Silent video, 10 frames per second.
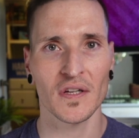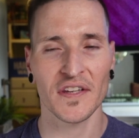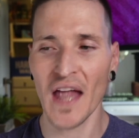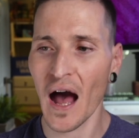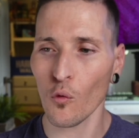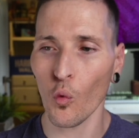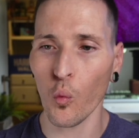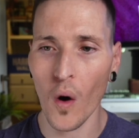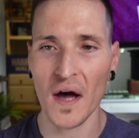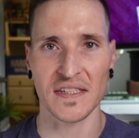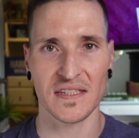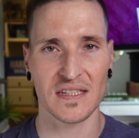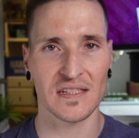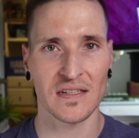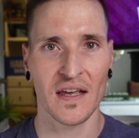Not
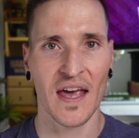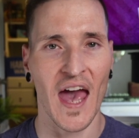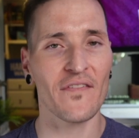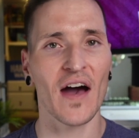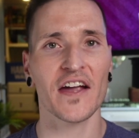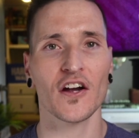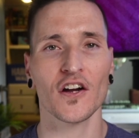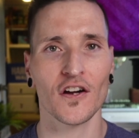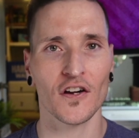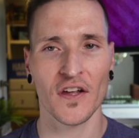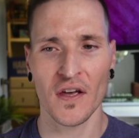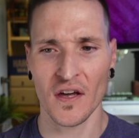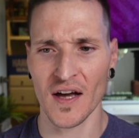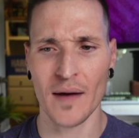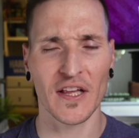once have I heard
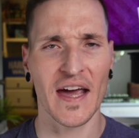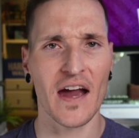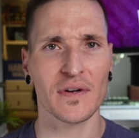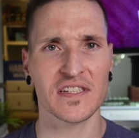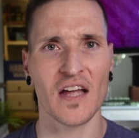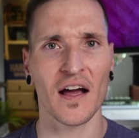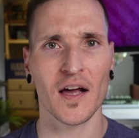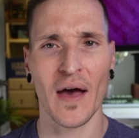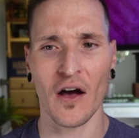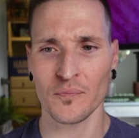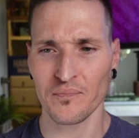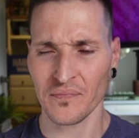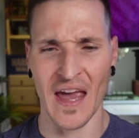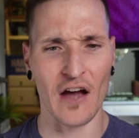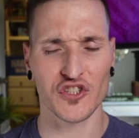Kamala Harris talk about
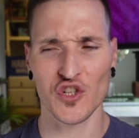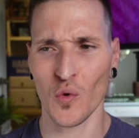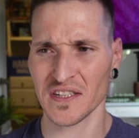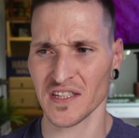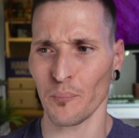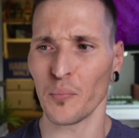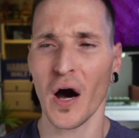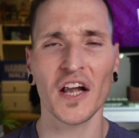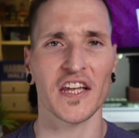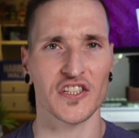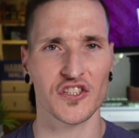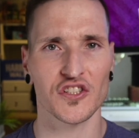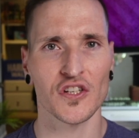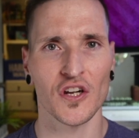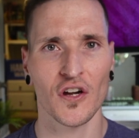how she wants to
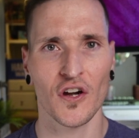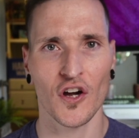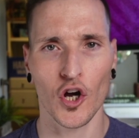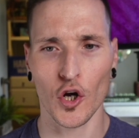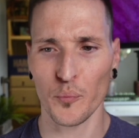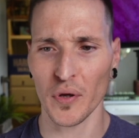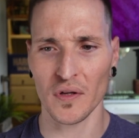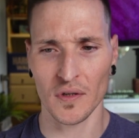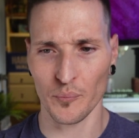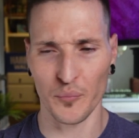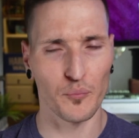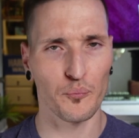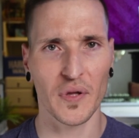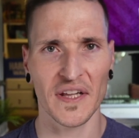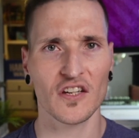punish her
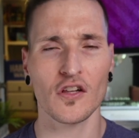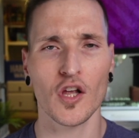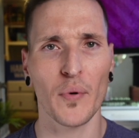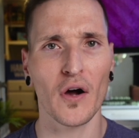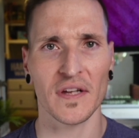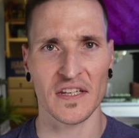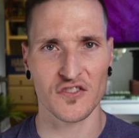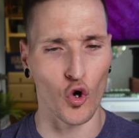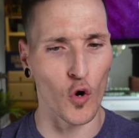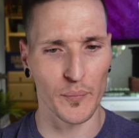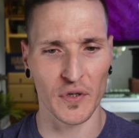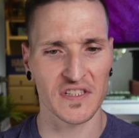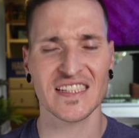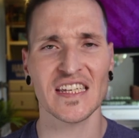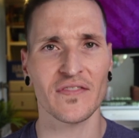political opponents or
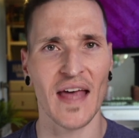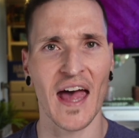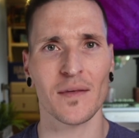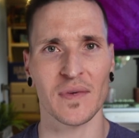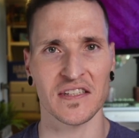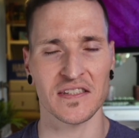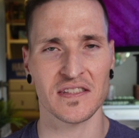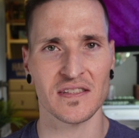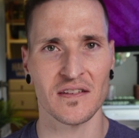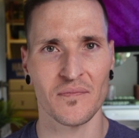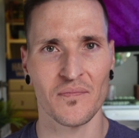perceived enemies.